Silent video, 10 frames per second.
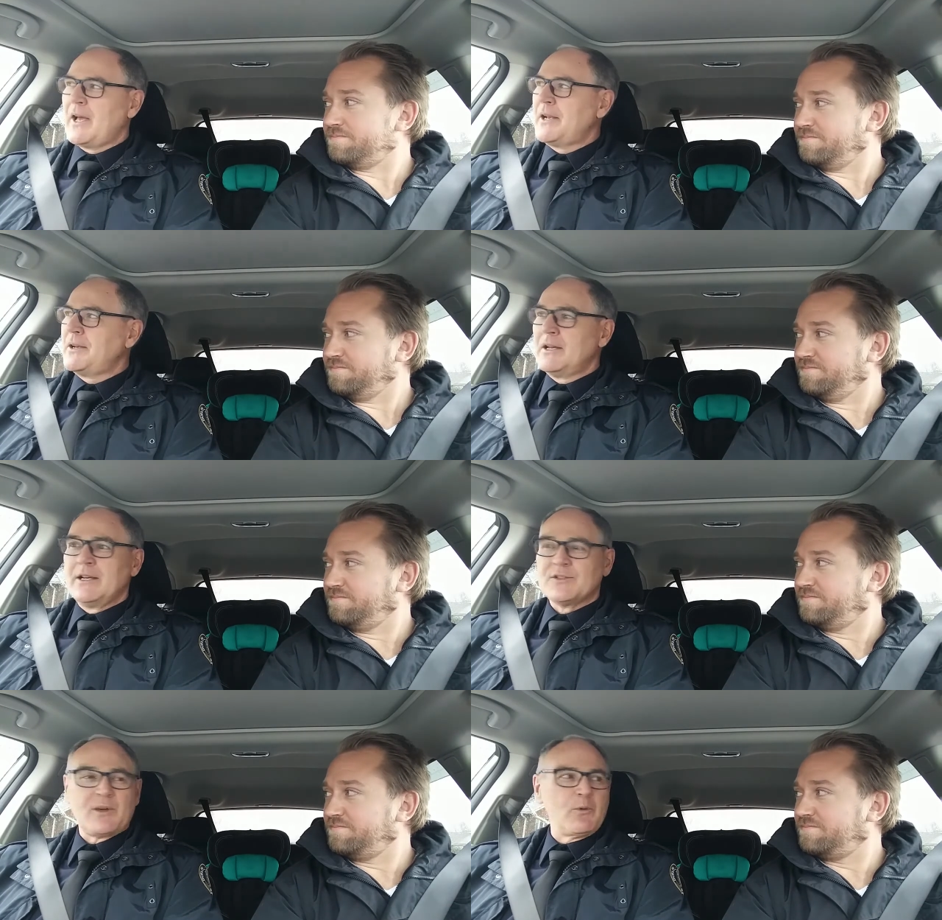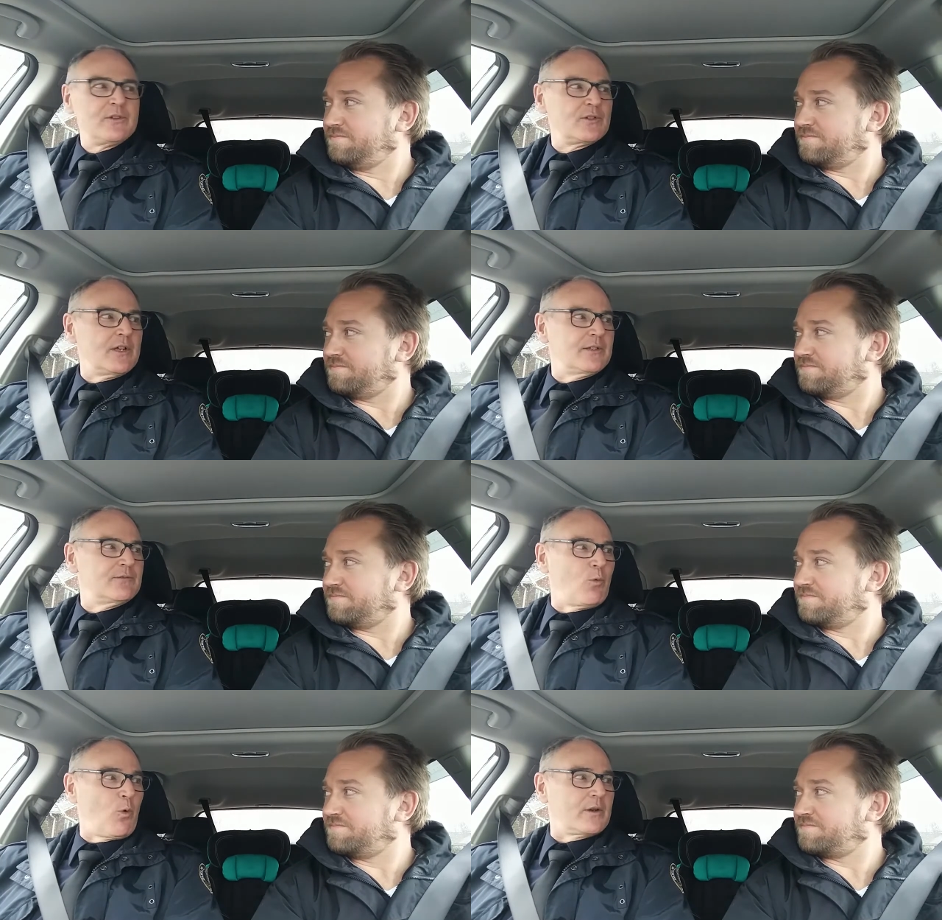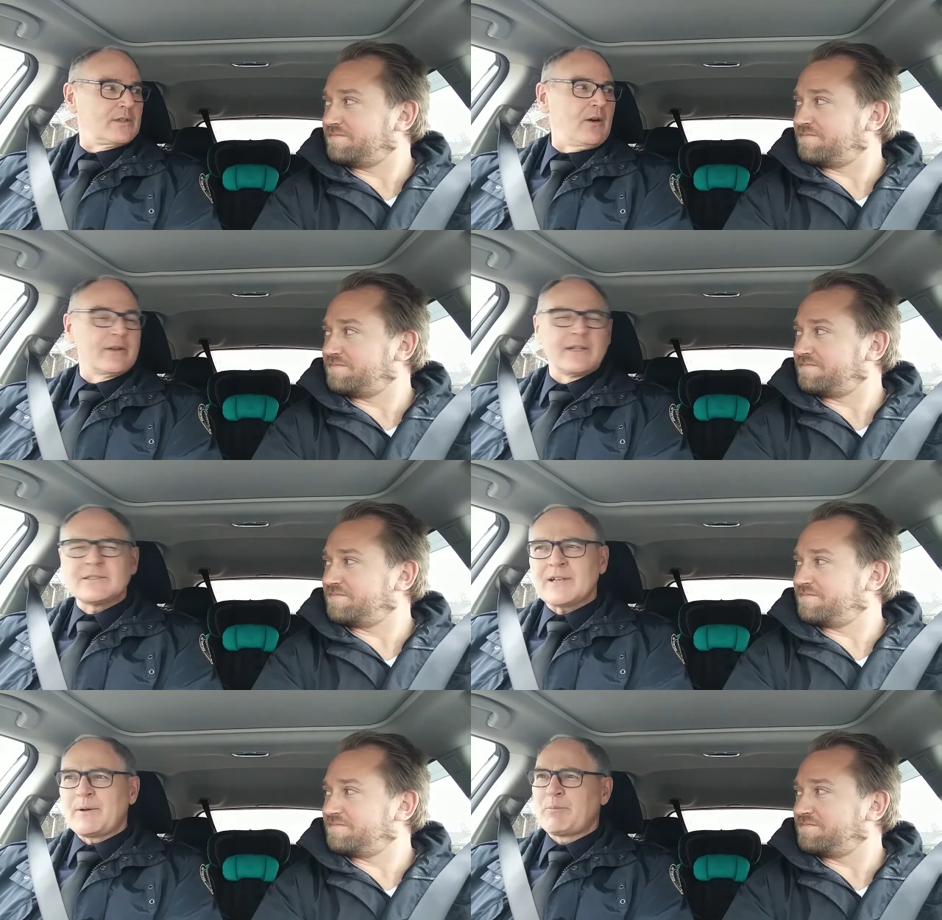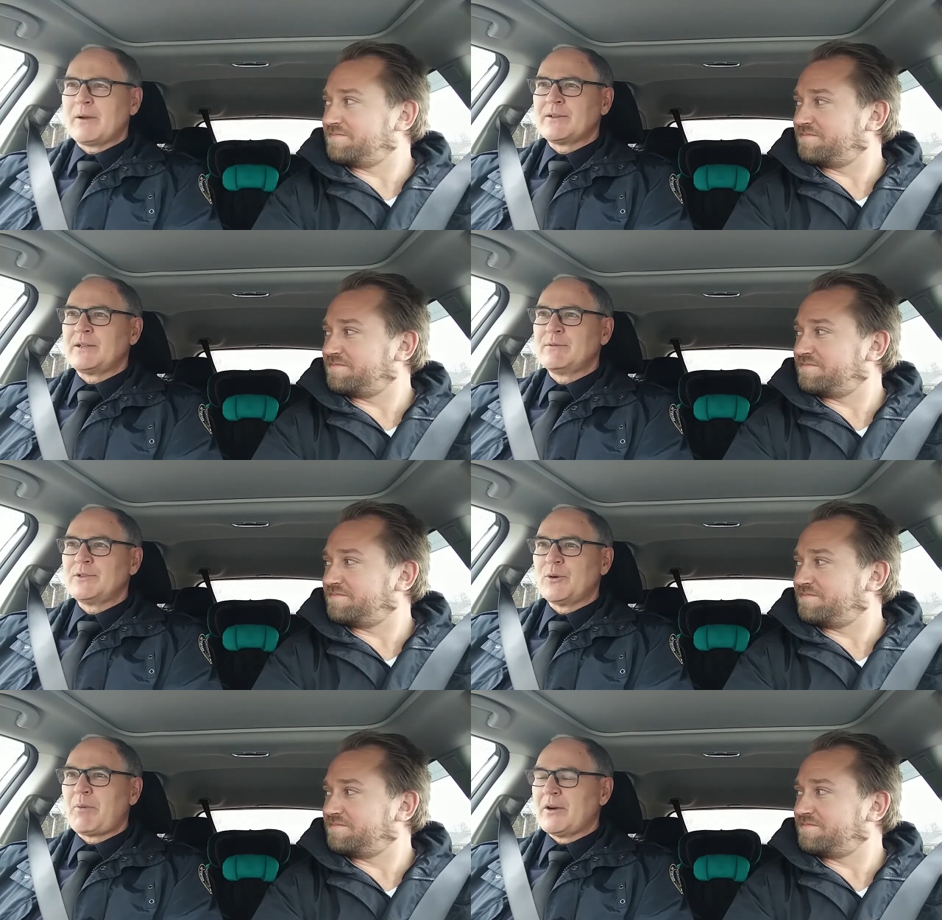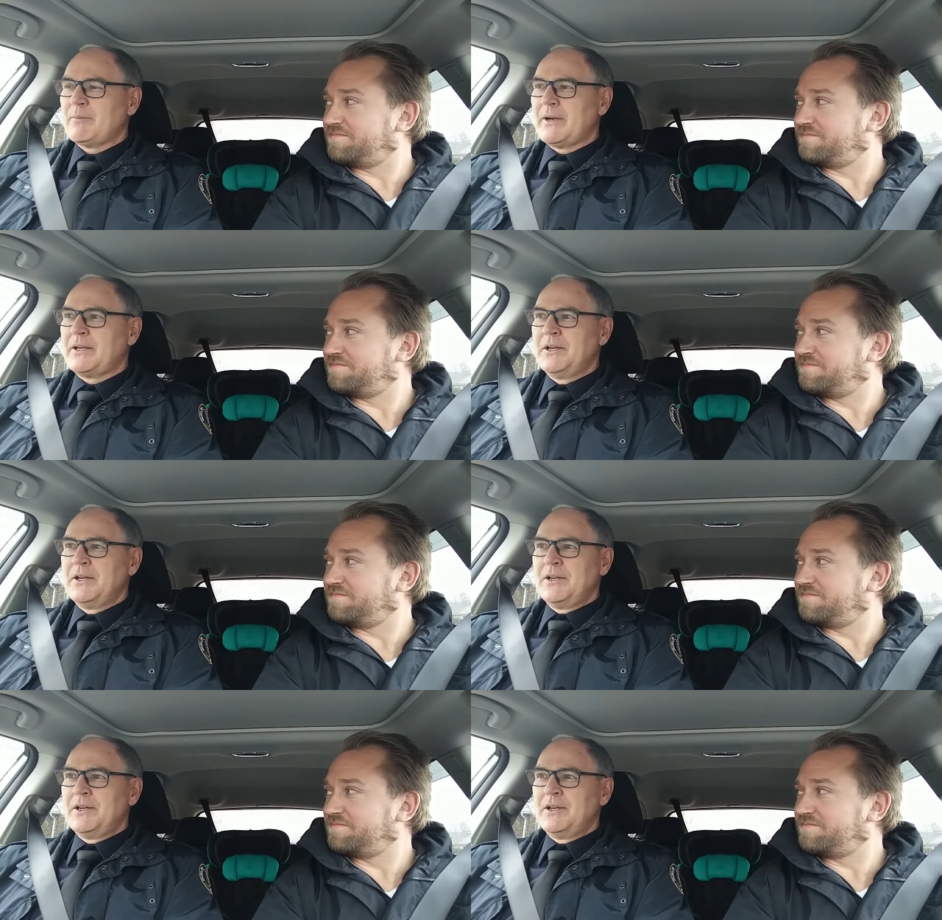Speaker 1: and in some ways it, it worked out, and that's probably you know part of my